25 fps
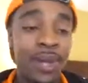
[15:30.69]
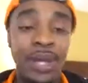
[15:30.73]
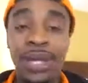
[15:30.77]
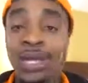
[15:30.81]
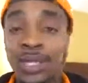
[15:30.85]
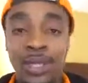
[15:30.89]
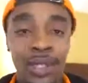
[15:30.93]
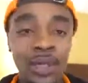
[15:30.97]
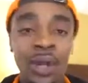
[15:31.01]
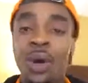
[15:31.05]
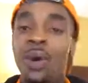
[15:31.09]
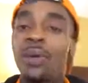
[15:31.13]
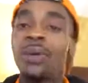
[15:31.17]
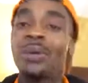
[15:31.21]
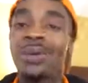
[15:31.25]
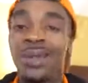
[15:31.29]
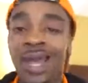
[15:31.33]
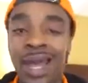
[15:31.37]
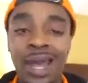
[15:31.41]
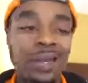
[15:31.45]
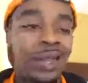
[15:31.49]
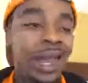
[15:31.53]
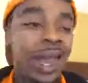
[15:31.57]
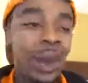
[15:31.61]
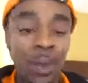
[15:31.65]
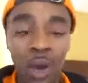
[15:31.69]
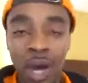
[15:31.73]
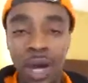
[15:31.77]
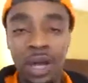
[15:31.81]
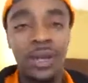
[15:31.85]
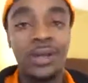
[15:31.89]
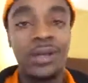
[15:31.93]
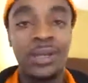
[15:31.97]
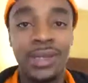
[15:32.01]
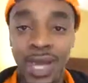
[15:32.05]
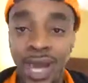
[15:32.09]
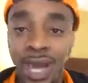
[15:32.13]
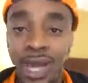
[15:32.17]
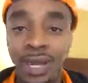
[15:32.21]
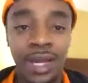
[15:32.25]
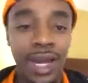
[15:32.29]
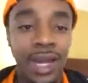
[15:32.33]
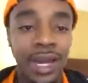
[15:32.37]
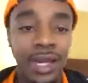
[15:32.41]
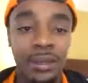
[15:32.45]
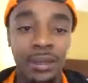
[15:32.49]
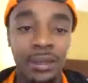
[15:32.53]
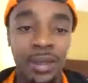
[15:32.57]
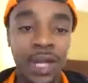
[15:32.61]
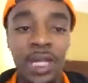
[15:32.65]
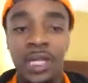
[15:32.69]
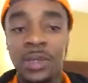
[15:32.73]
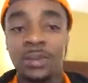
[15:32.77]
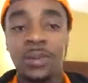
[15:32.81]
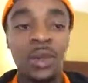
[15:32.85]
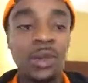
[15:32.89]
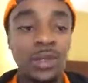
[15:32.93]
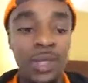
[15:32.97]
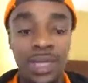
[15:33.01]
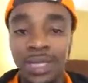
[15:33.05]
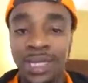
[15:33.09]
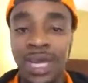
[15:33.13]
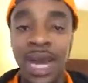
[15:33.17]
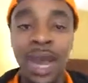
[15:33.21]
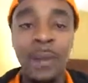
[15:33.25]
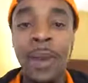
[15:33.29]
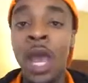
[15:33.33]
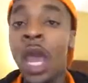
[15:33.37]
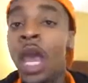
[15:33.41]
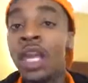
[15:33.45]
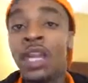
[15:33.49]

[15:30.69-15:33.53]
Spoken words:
because you know they would understand, like, because most of the time